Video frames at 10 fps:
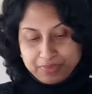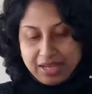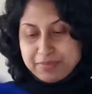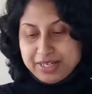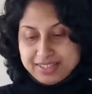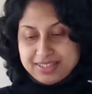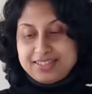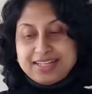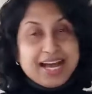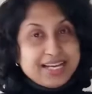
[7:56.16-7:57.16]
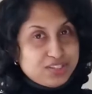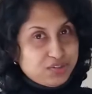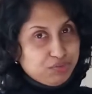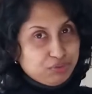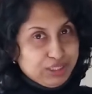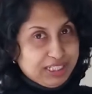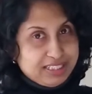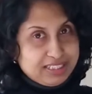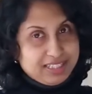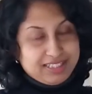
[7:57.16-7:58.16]
I mean, it's nice
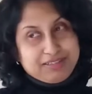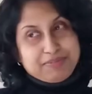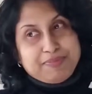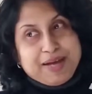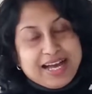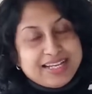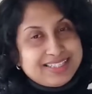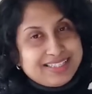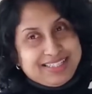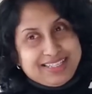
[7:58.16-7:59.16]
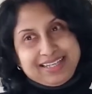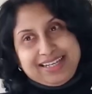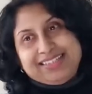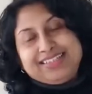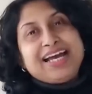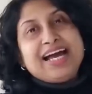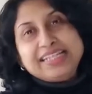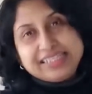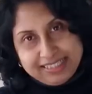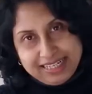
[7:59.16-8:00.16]
woolen pants. It
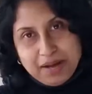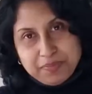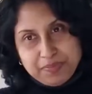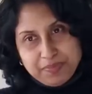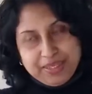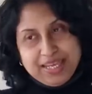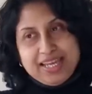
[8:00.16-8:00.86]
can come